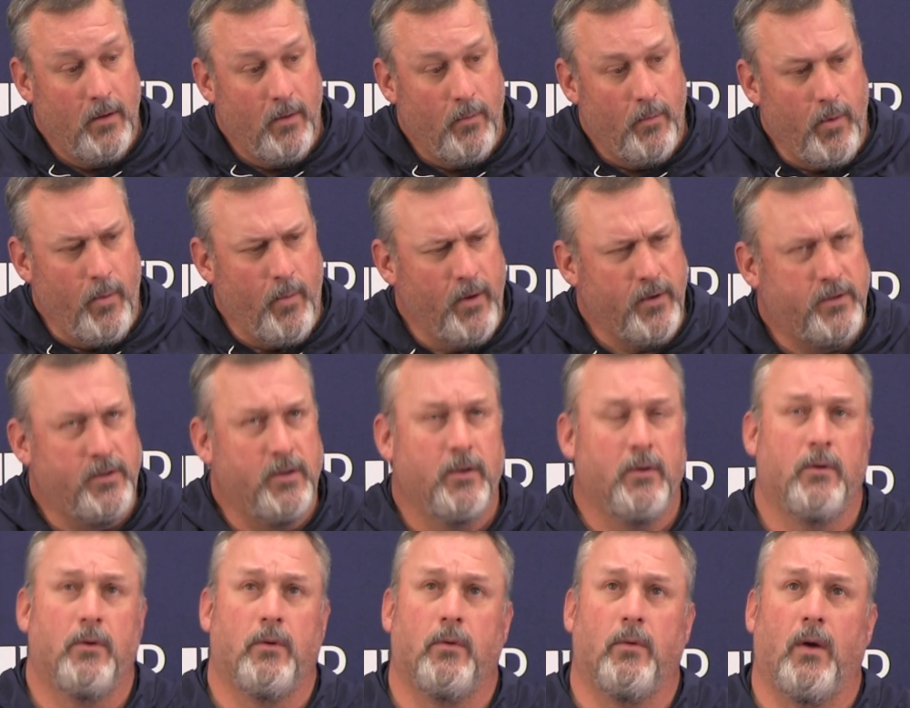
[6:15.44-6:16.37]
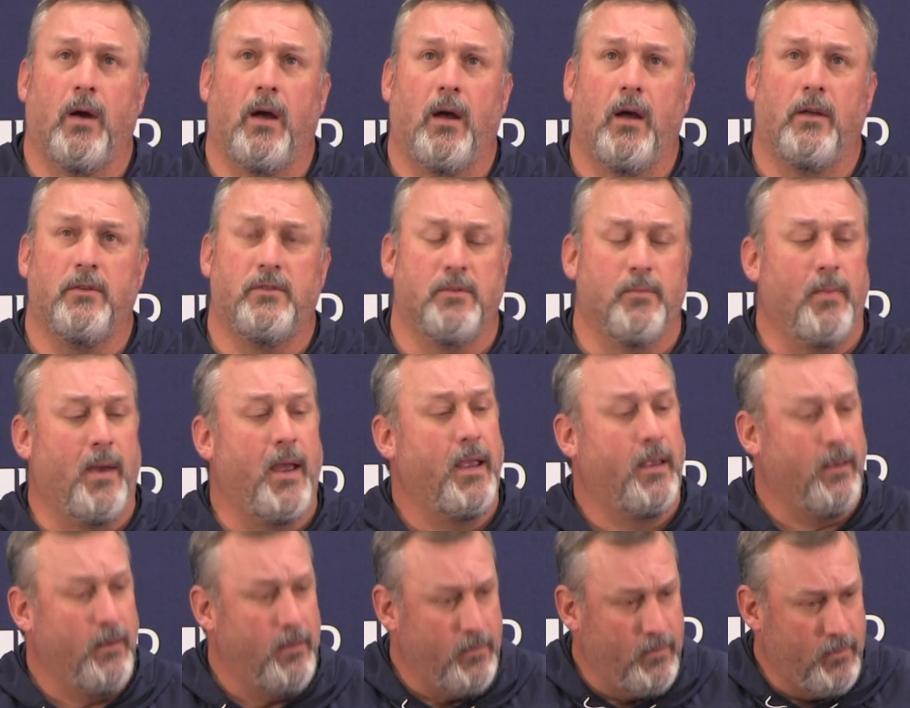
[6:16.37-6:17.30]
We went to
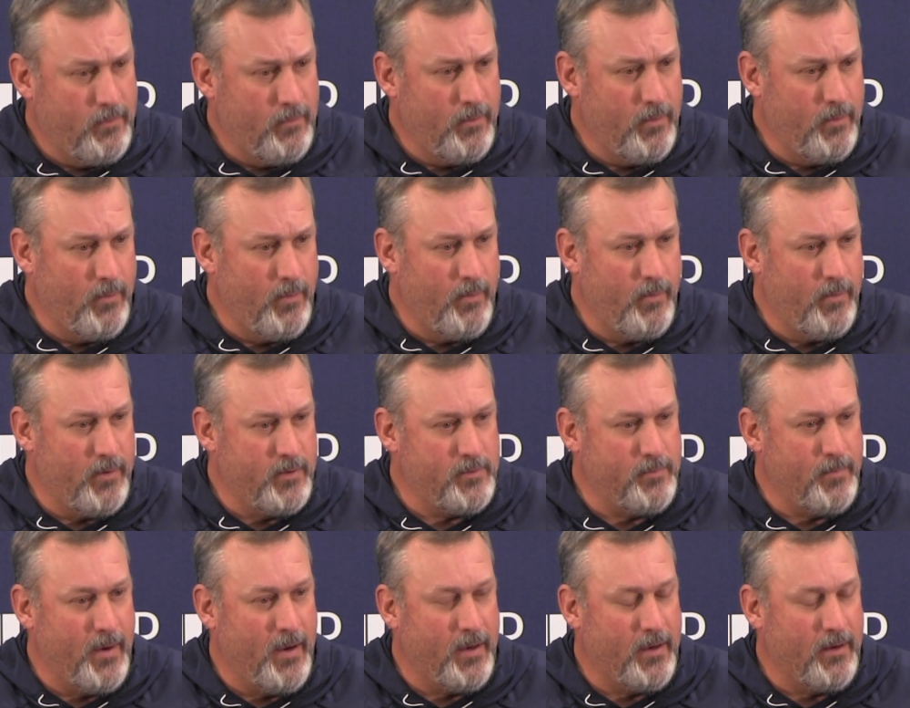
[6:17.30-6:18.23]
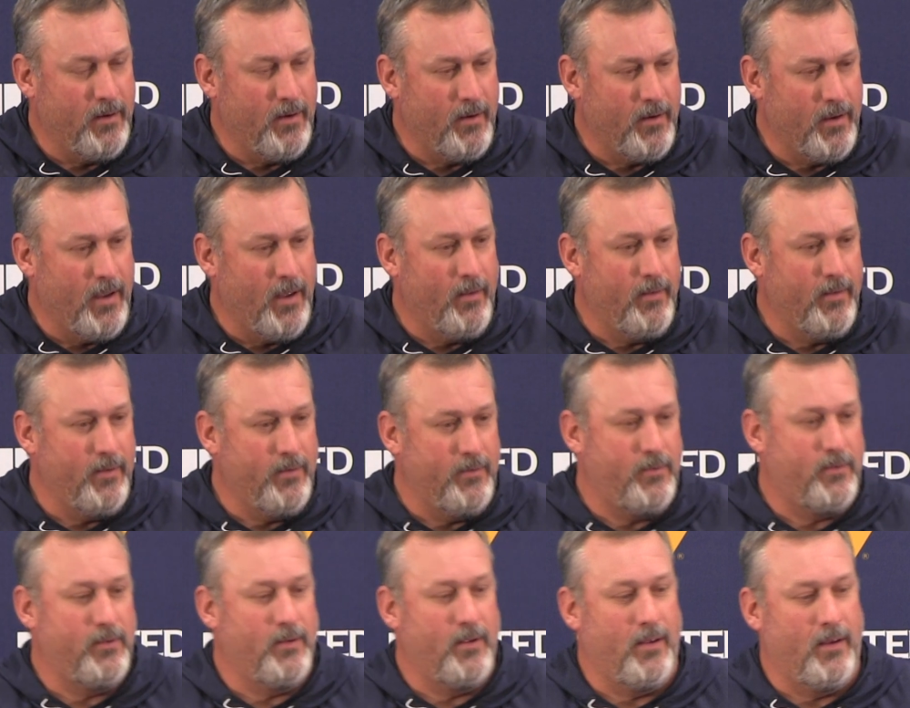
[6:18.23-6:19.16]
Jamaica. We went to Jamaica and hung out.
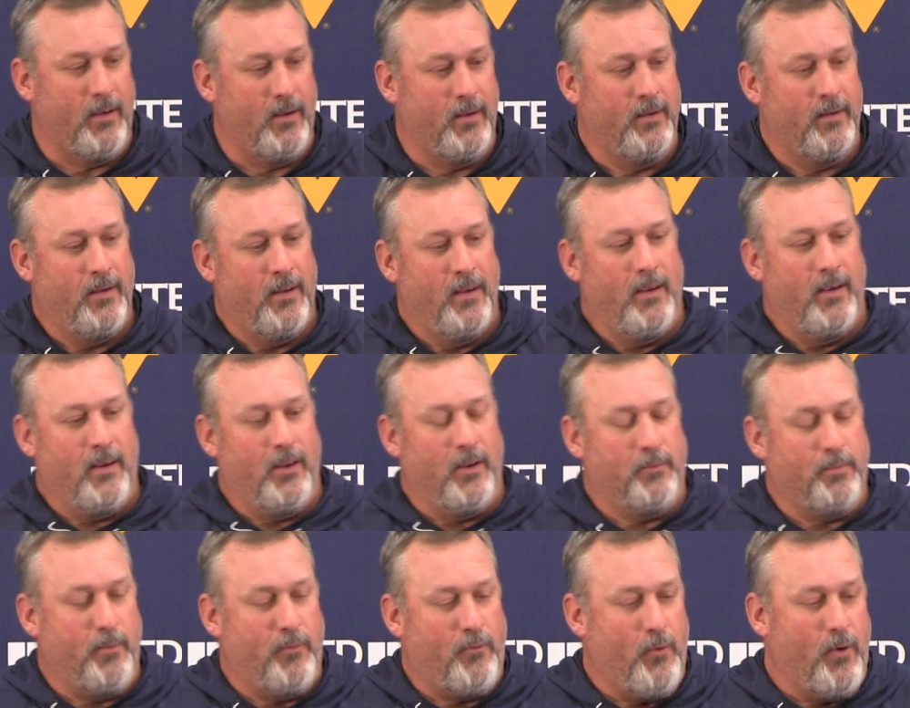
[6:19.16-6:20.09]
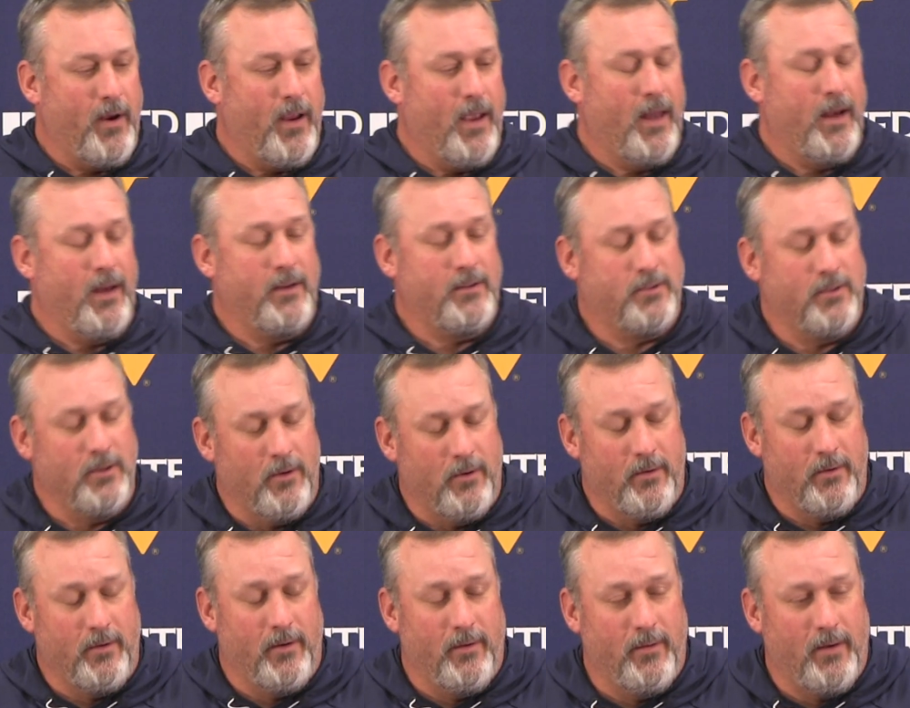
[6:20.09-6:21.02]
That's before he had any
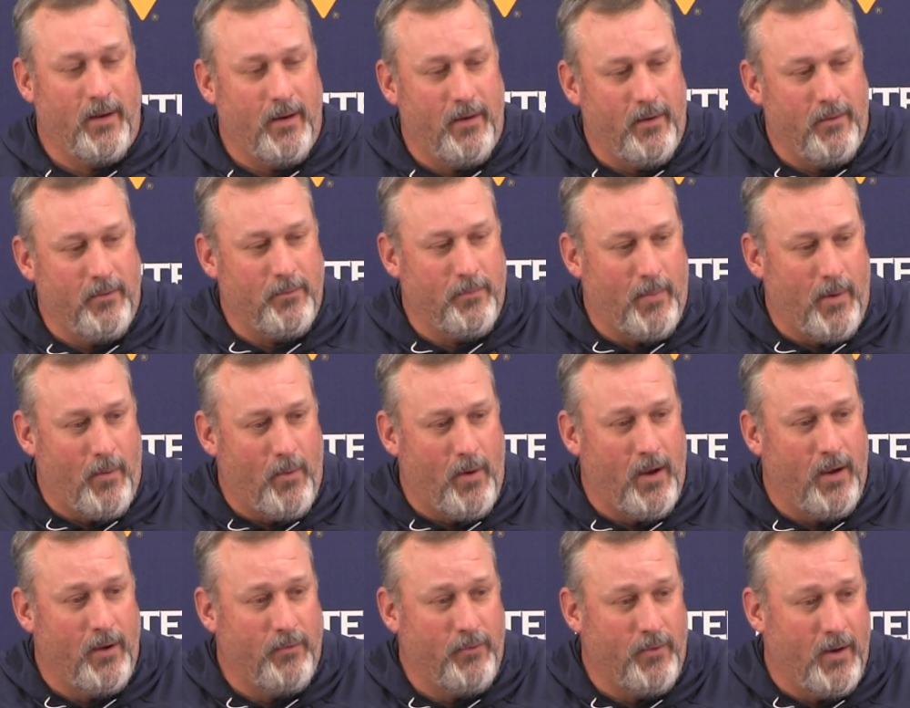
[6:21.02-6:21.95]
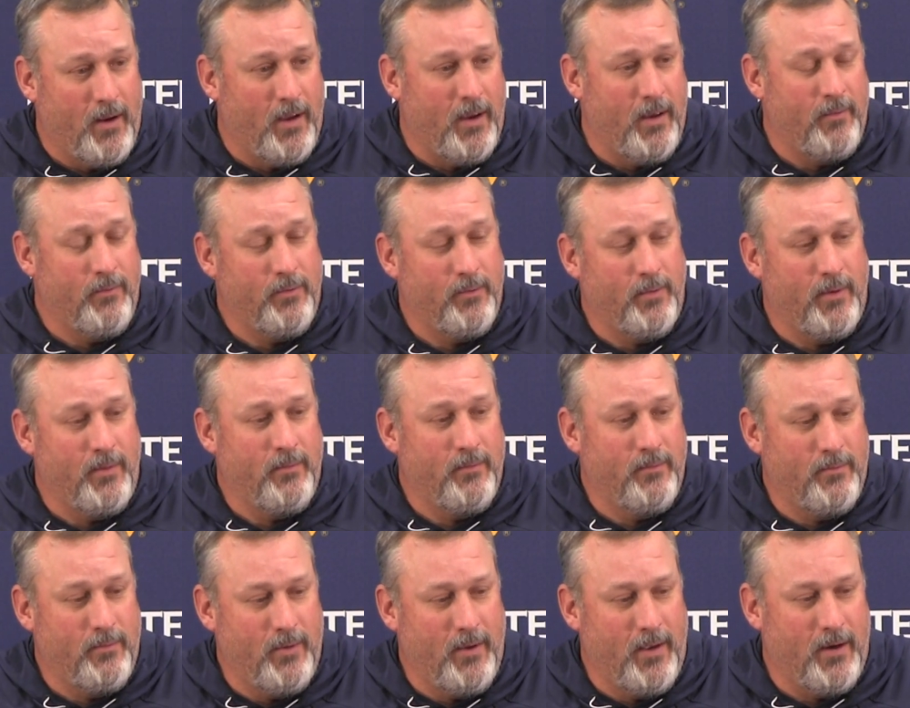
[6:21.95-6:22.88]
children, and it was my wife and I.
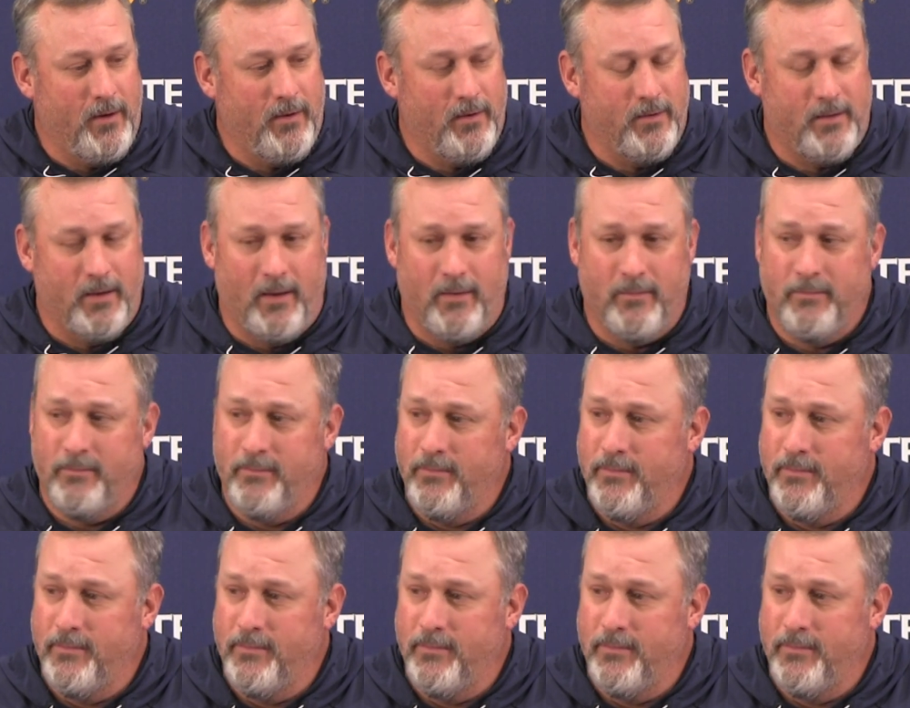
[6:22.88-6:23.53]
We had a good time.